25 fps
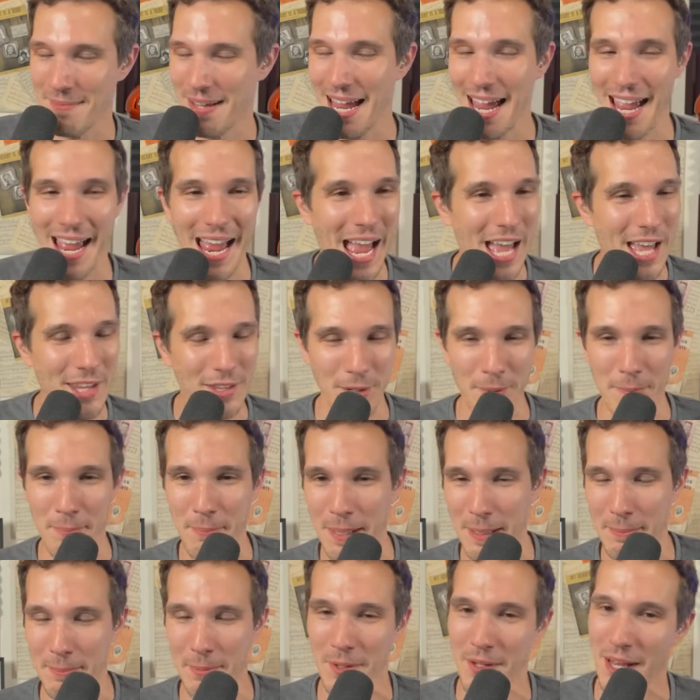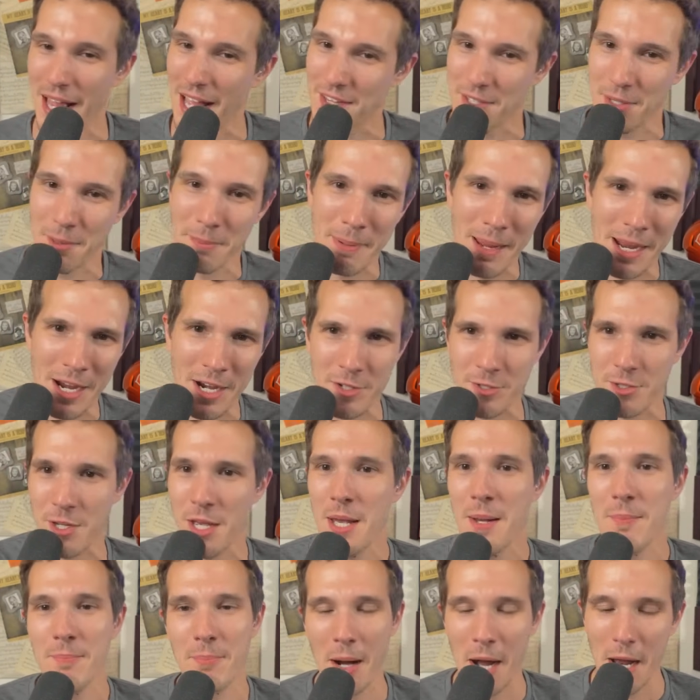other people, other Bears.
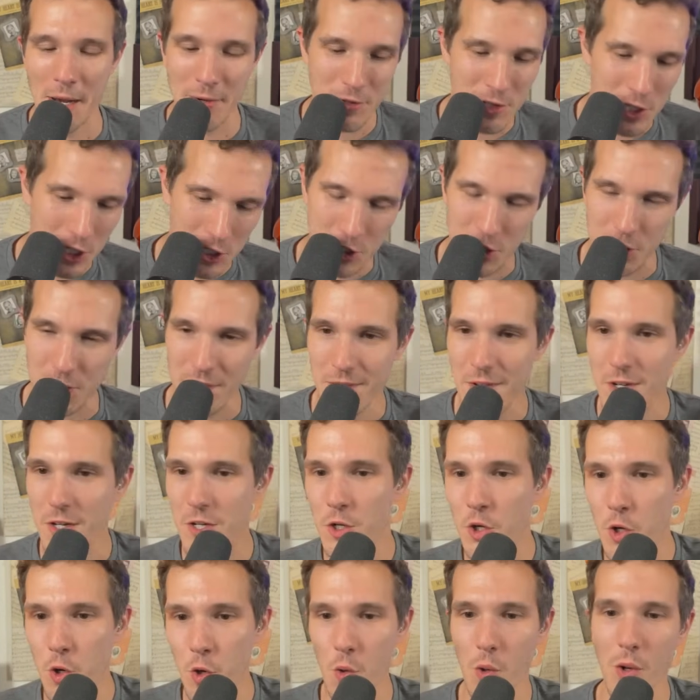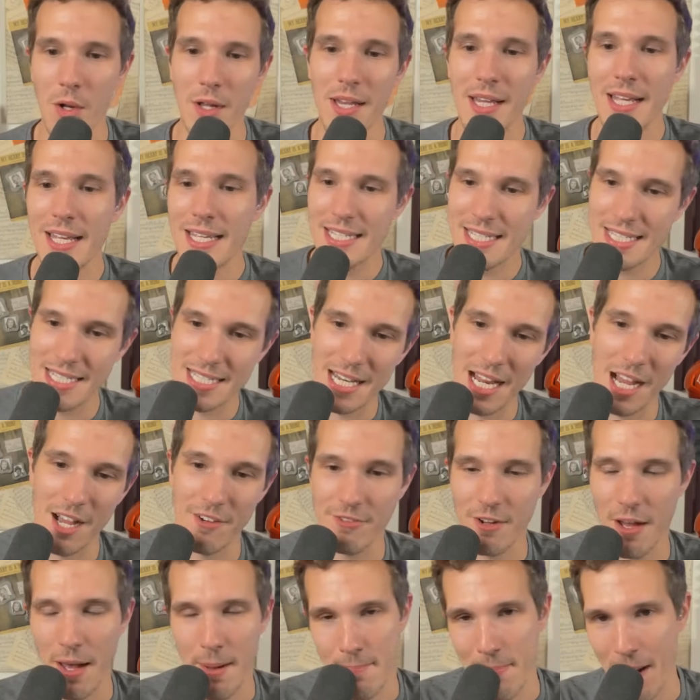But just cool stuff
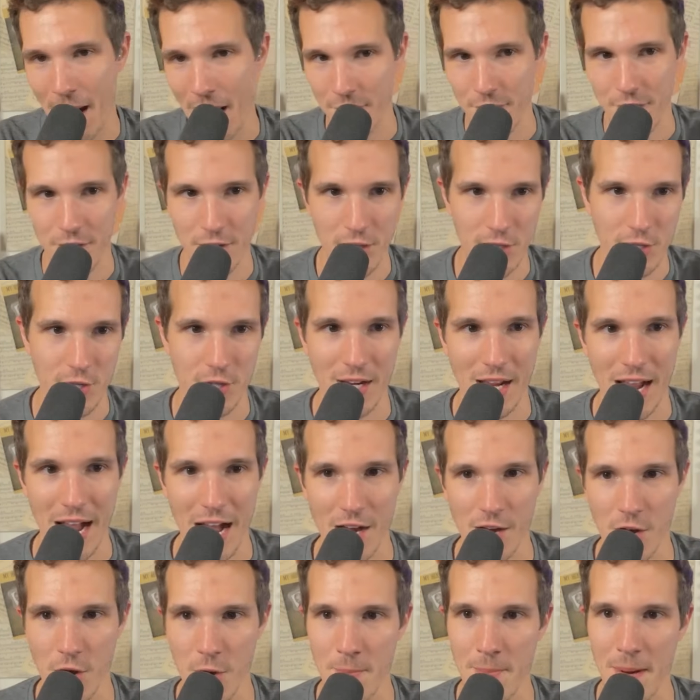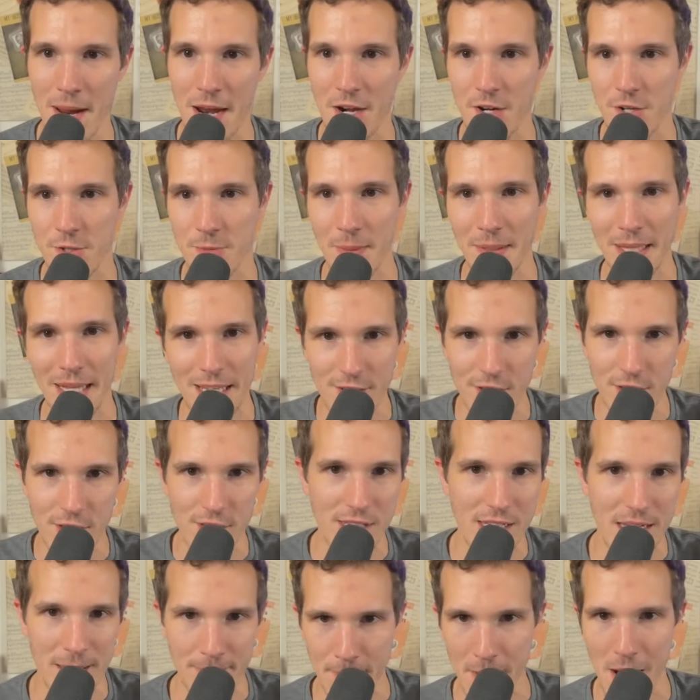about the Chicago Bears. But let's just
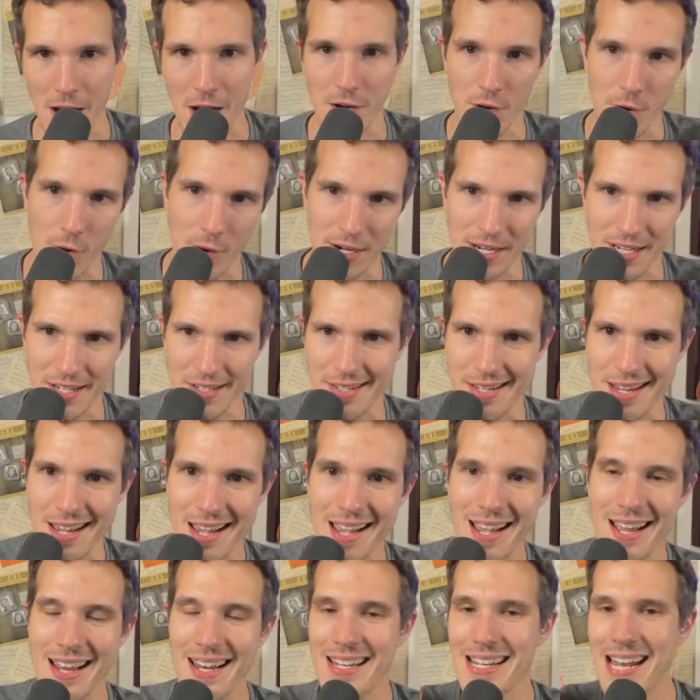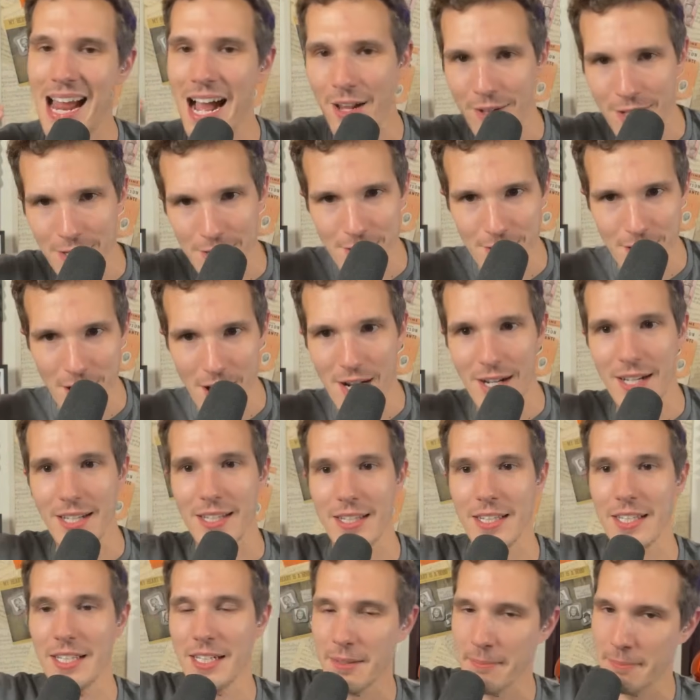keep on going, because now let's talk a
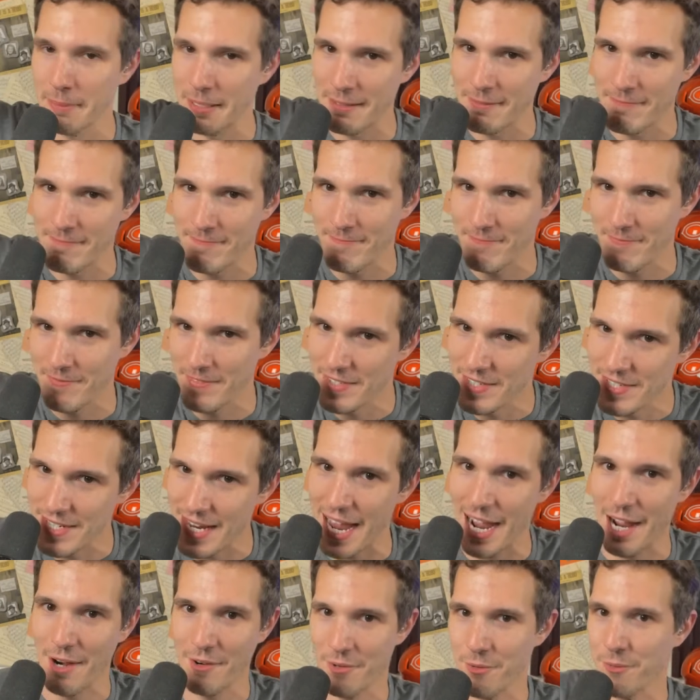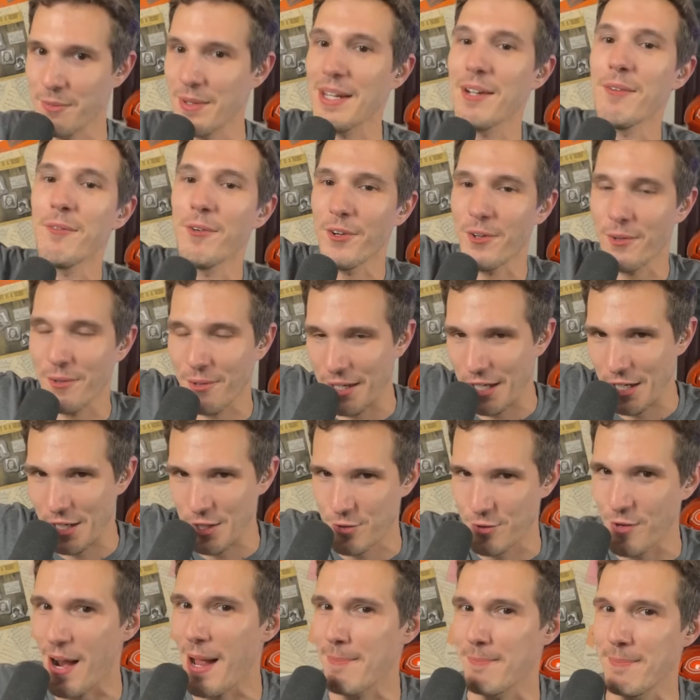little bit down. We're going to
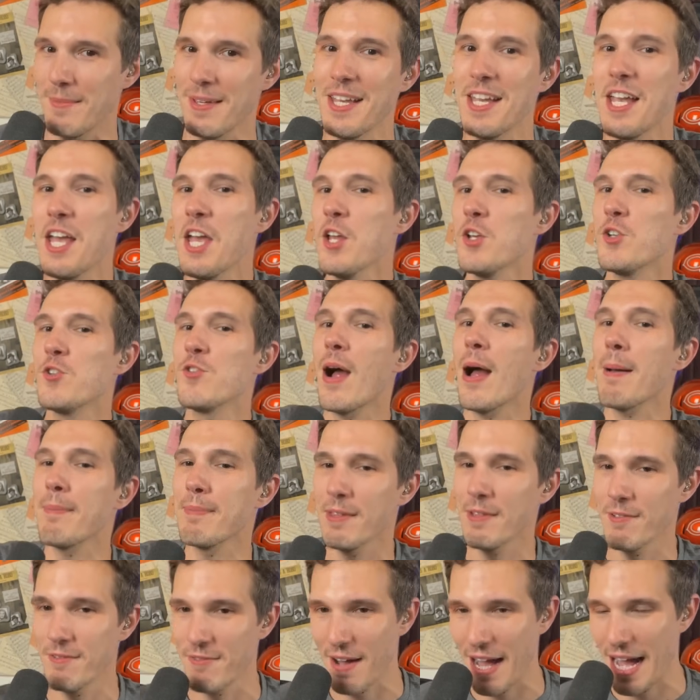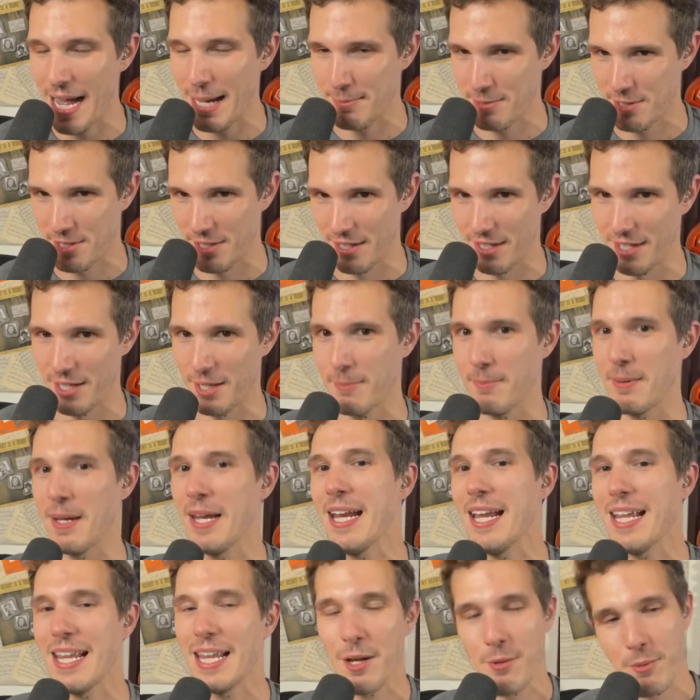drop the vibes a little bit,
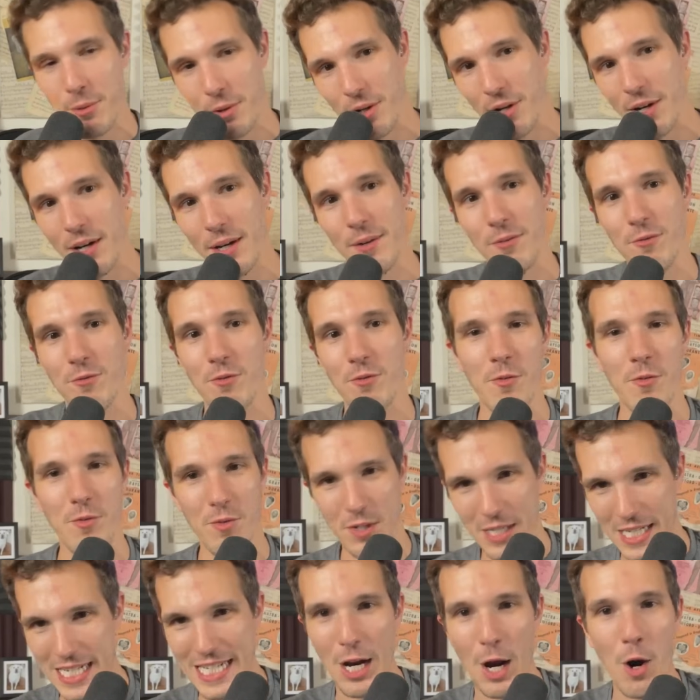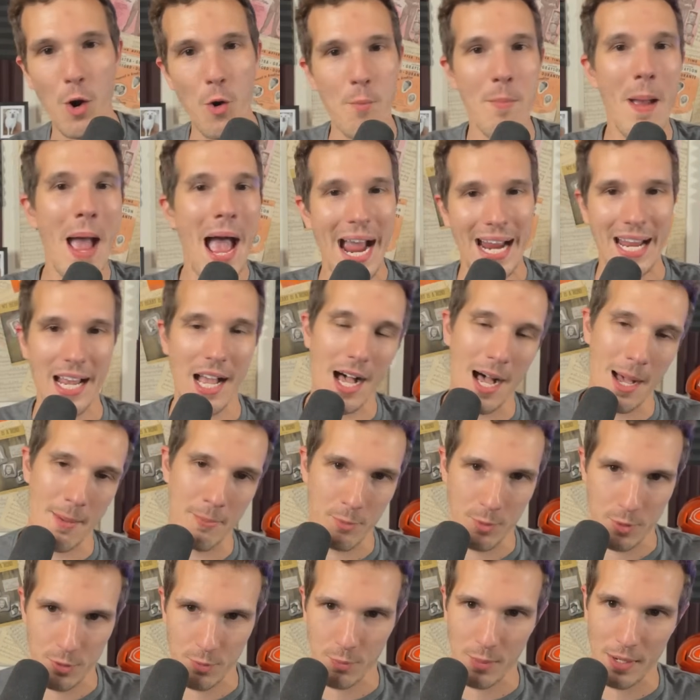and then we're going to go back up
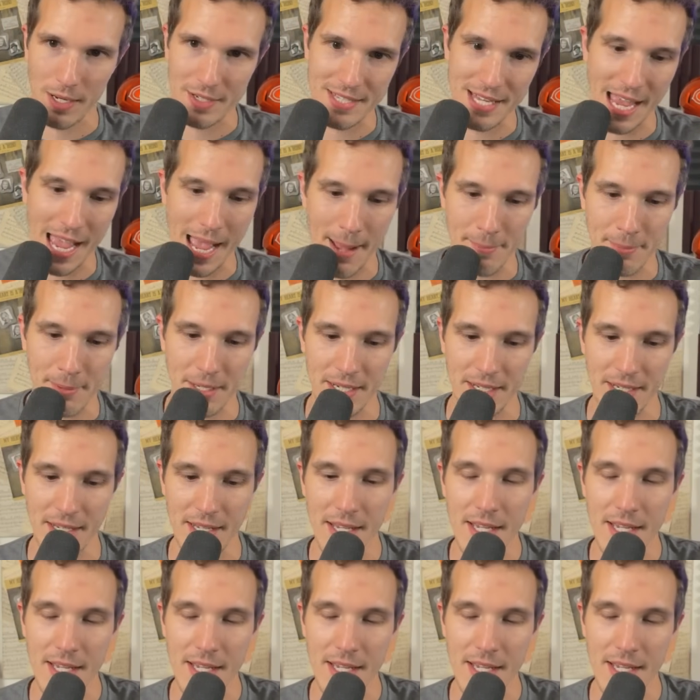with what's happening.